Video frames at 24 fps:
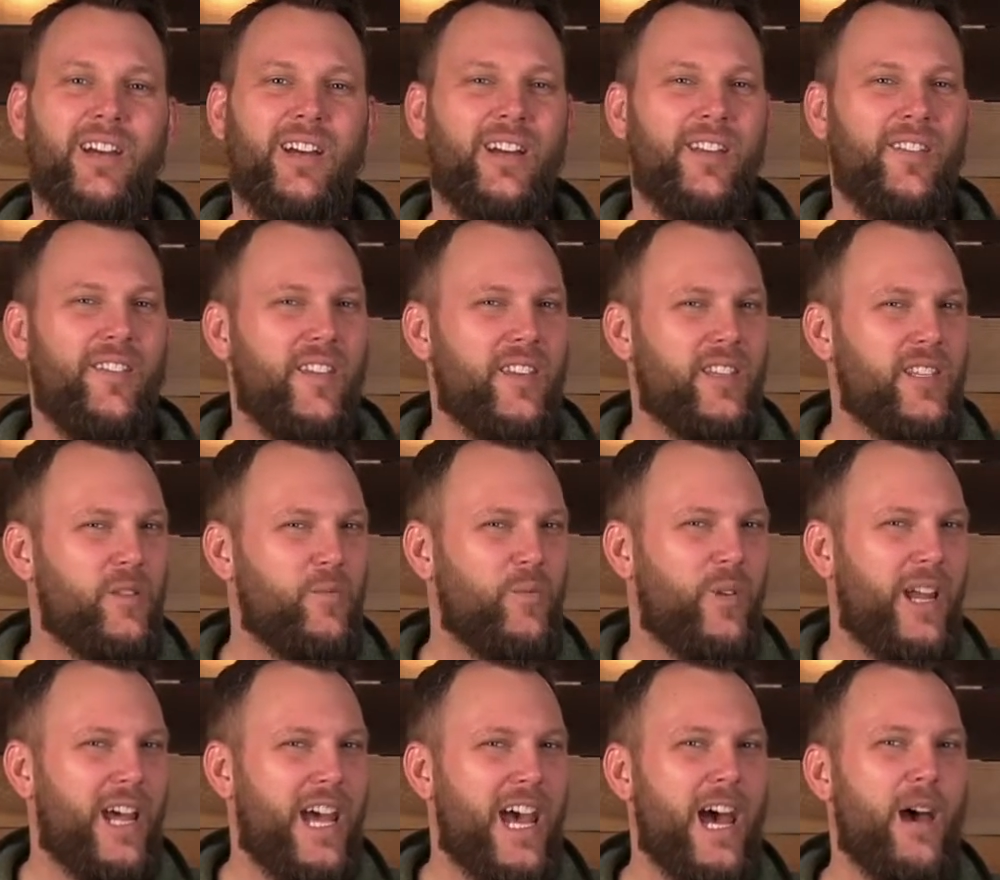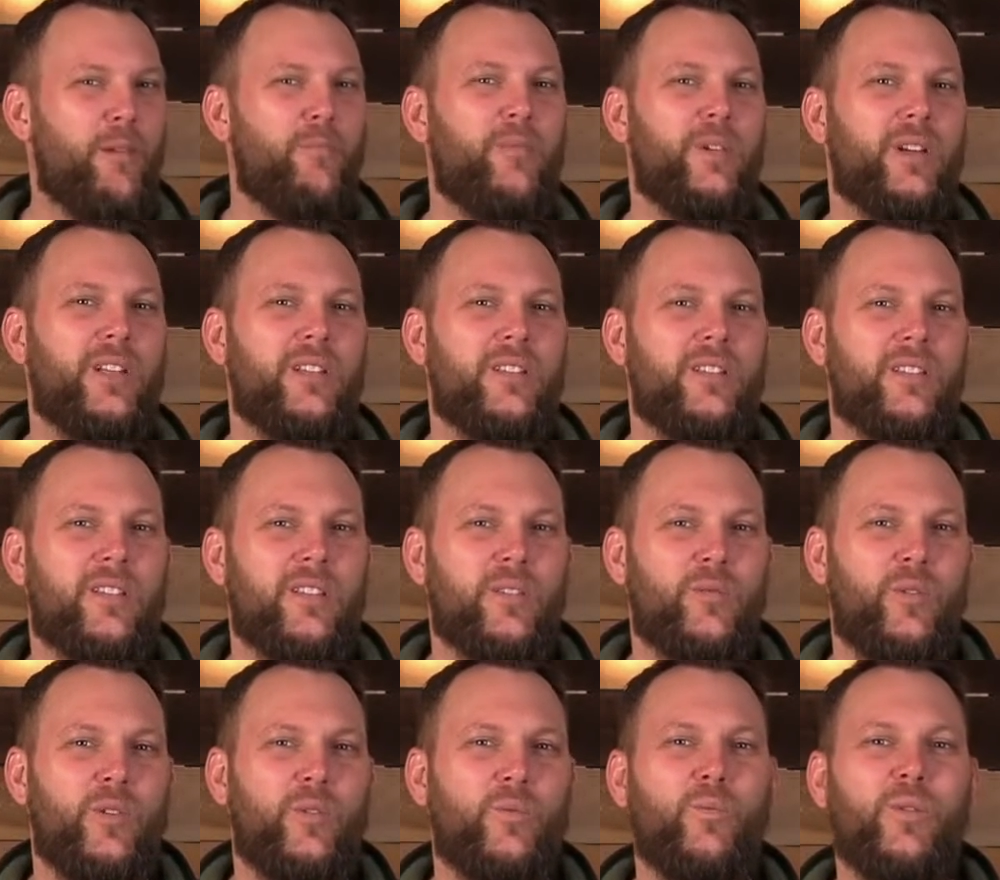This is what happens
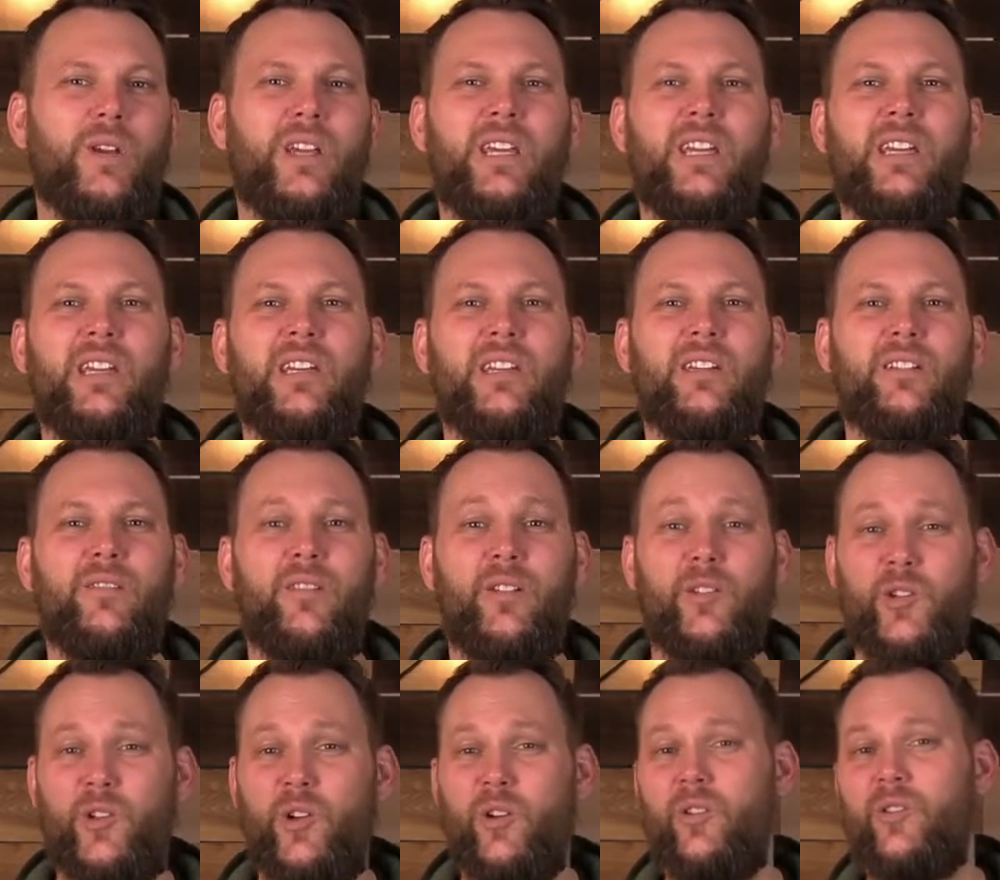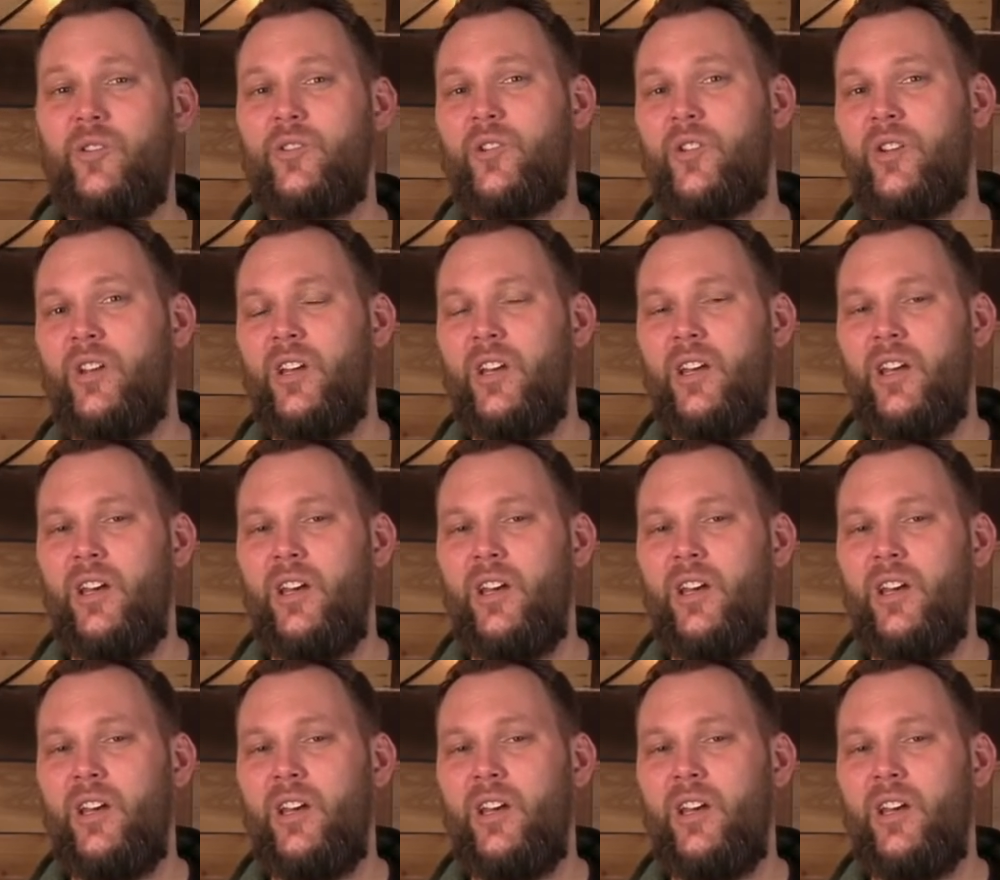when we, the church,